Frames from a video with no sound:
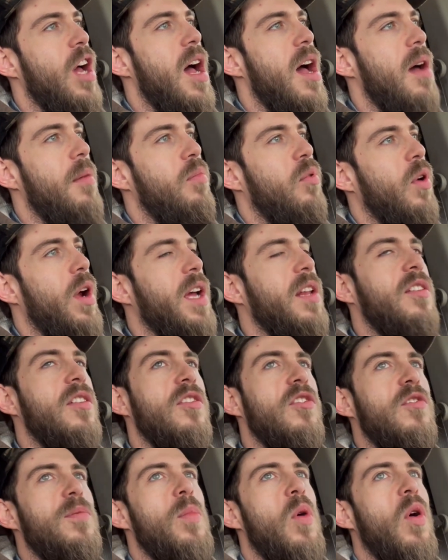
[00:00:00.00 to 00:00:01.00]
In a quarter
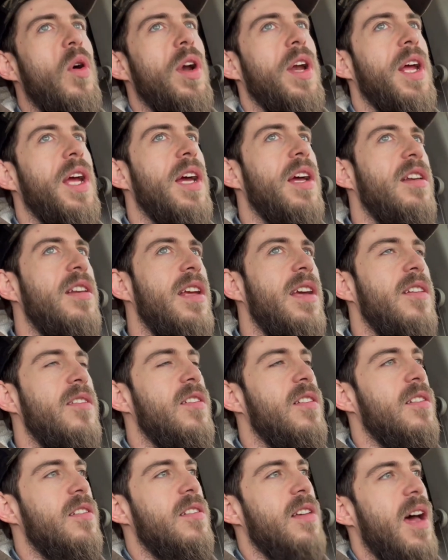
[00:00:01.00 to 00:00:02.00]
mile, turn left to stay
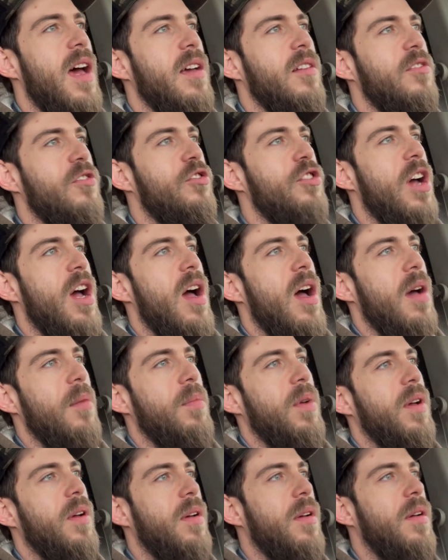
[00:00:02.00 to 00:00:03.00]
on North 32nd
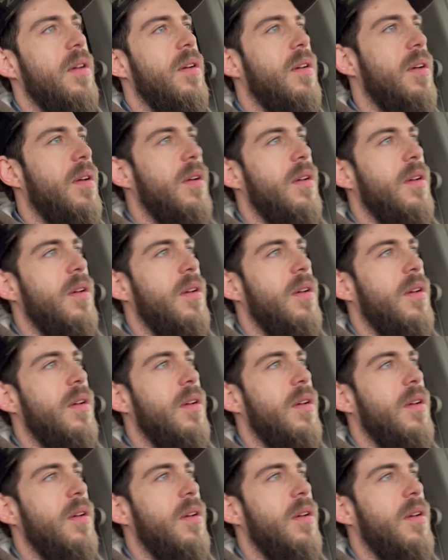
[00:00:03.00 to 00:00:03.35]
Street.